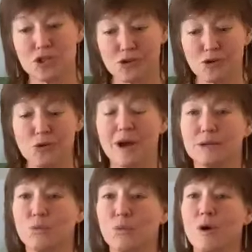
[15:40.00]
do
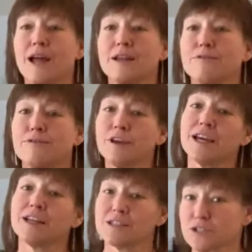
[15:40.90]
what what
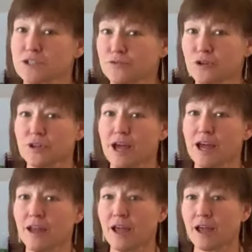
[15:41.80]
fits for
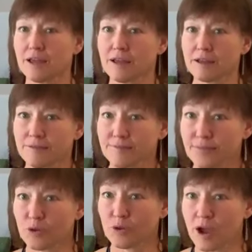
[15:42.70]
that day,
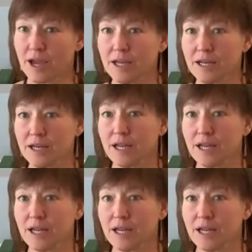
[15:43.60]
right?